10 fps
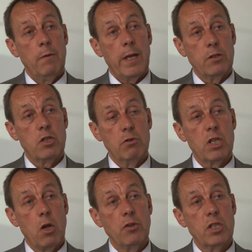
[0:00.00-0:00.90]
And so as
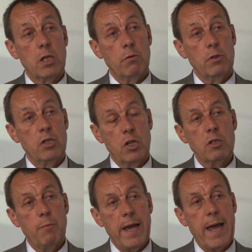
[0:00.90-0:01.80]
a consequence,
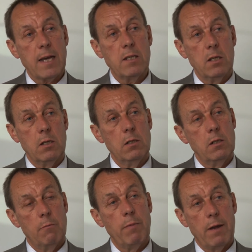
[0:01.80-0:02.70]
just by
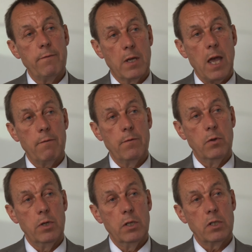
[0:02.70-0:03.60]
accident and by
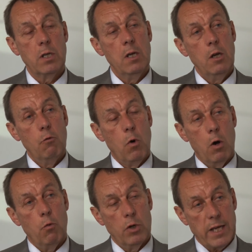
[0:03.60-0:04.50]
forgetfulness,
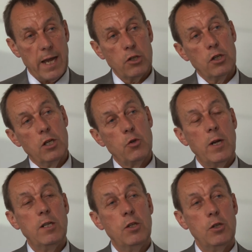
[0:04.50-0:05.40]
what was actually a
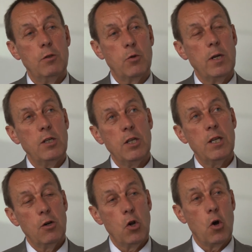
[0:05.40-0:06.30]

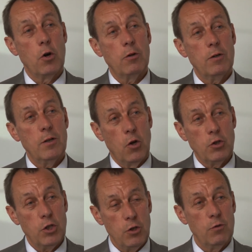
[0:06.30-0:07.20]
20-year long
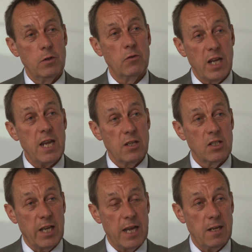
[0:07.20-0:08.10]
longitudinal data
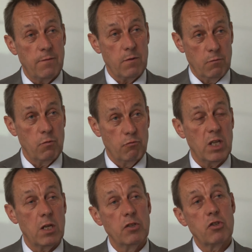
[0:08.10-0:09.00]
set, if
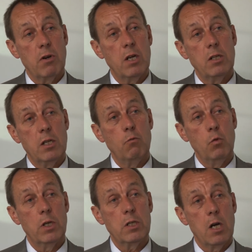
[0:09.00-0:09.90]
reconstructed and
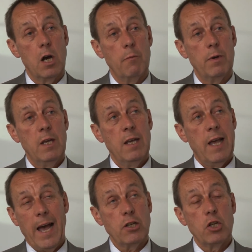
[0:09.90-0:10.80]
worked up,
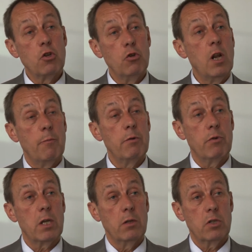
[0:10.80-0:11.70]
actually could not be
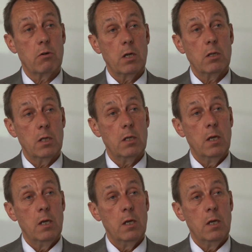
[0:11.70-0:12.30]
reconstructed.